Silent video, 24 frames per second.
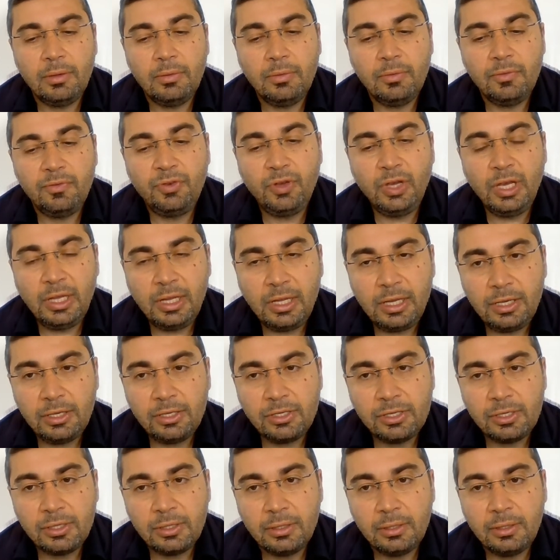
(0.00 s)

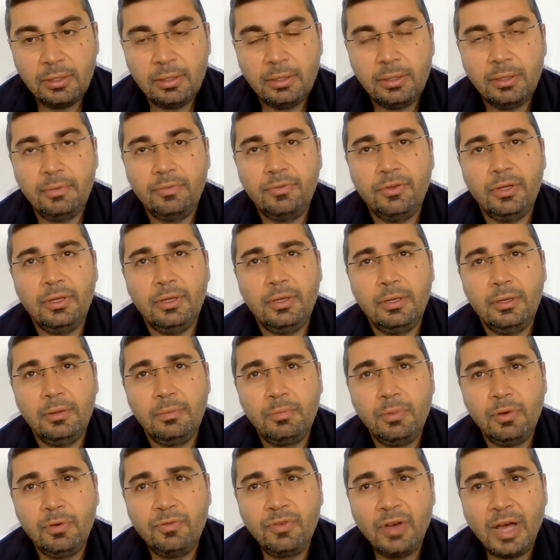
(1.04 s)
feelings,
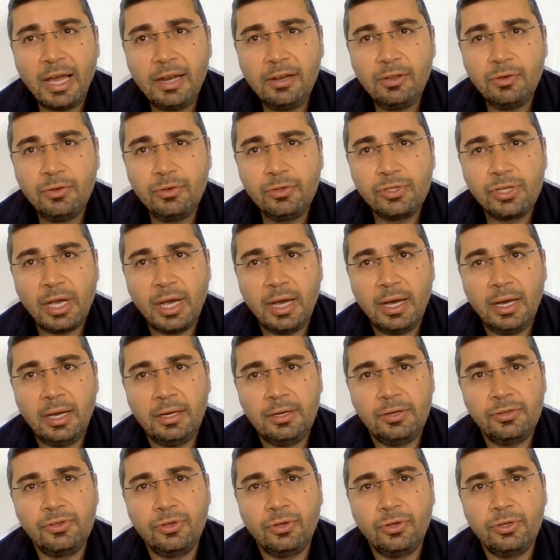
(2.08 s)
values
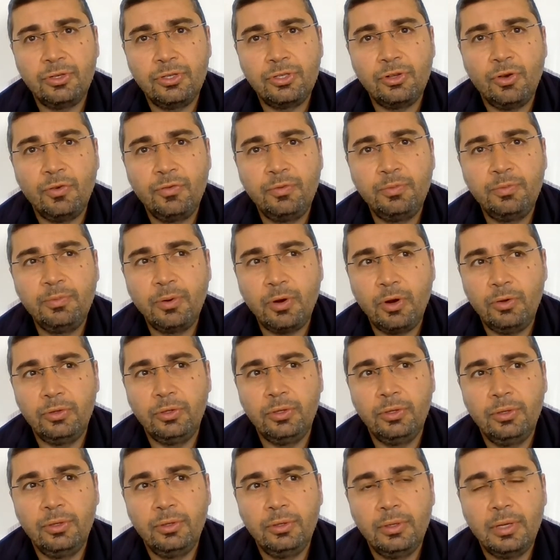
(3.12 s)
are source of brawn,
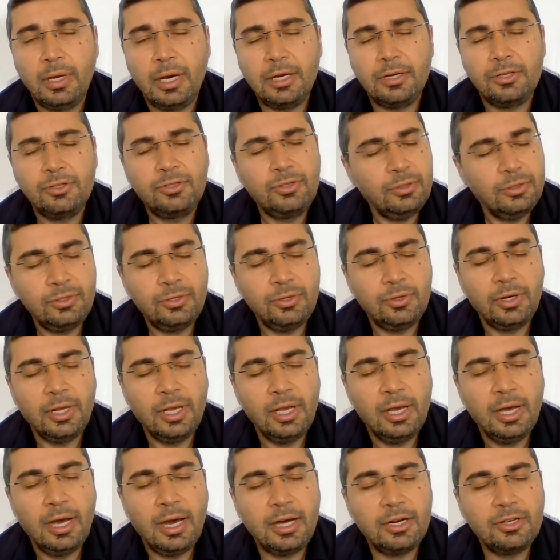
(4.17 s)

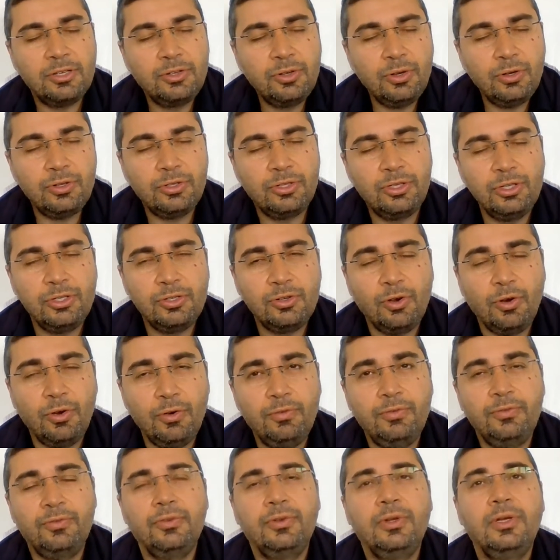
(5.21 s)
are sources
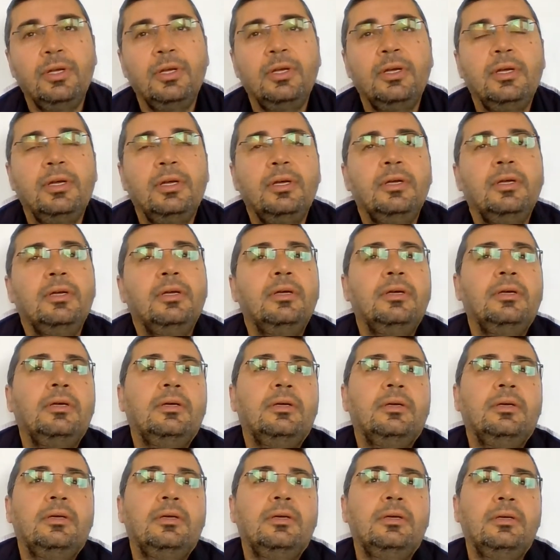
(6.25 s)
of
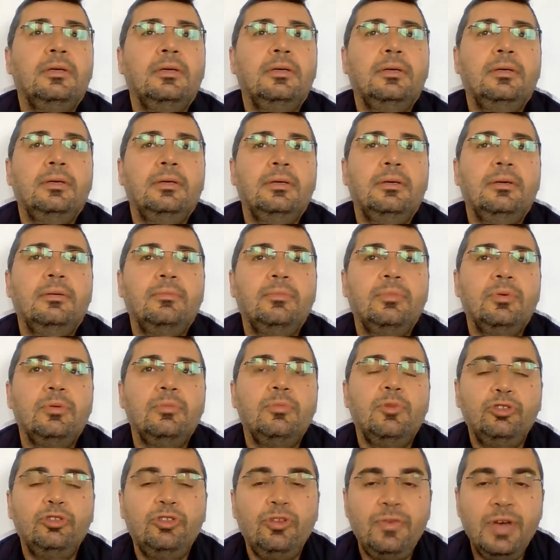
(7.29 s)

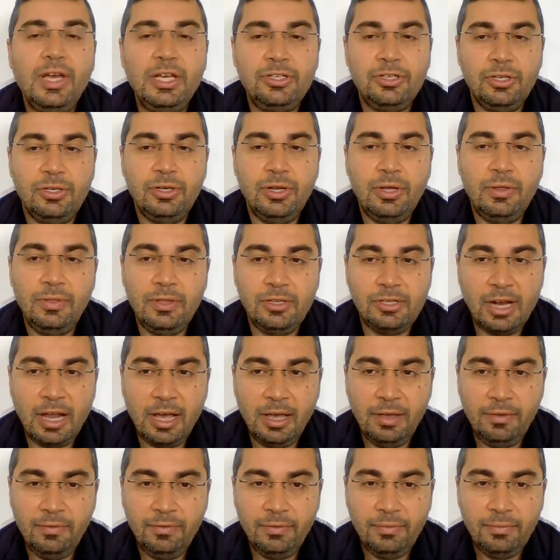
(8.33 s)
motivation in this
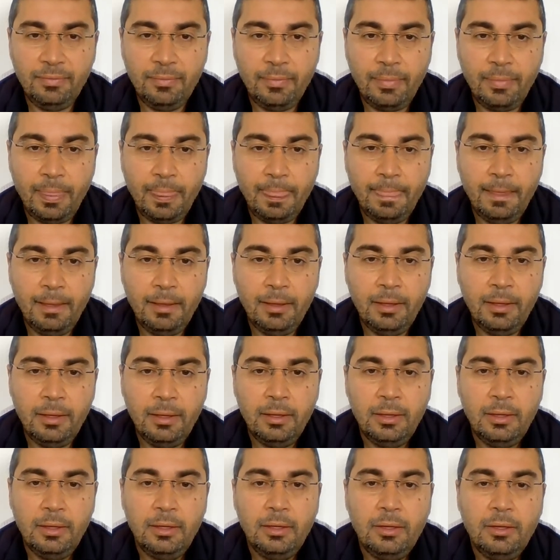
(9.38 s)
life.
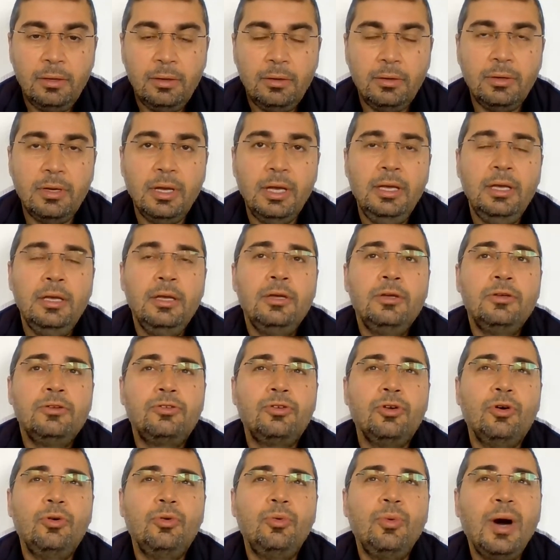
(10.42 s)
Okay,
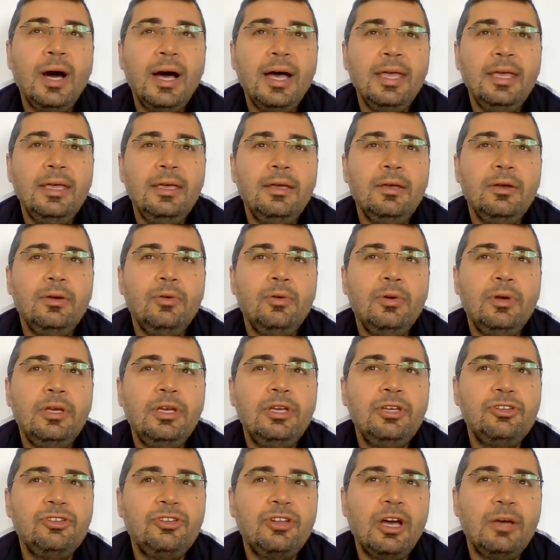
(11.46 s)
so why
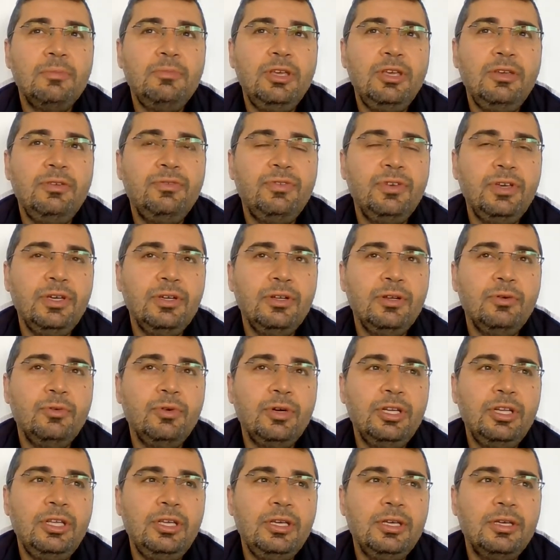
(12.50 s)
each time he feel
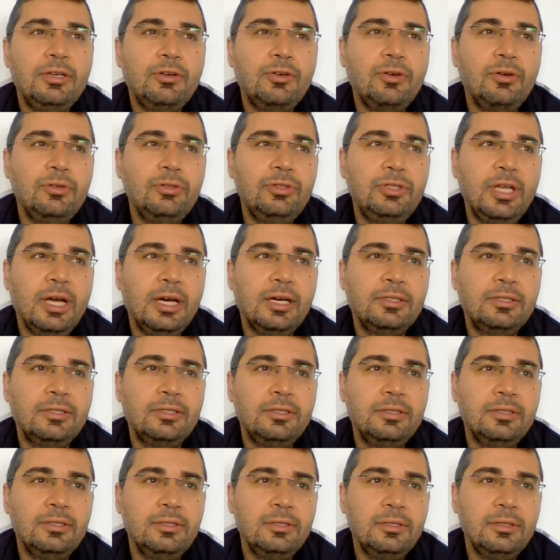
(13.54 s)
when he
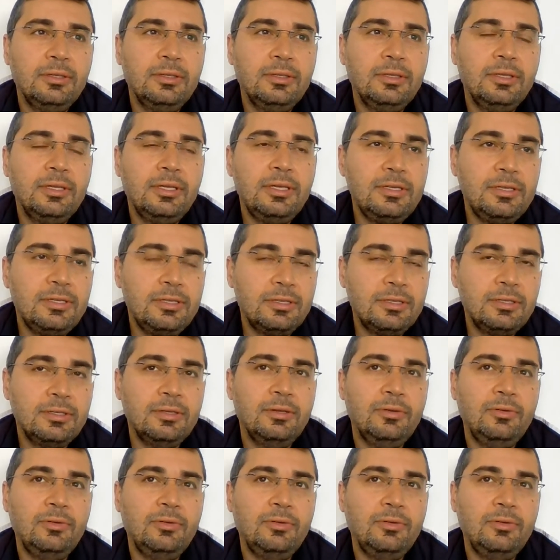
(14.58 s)
contacts his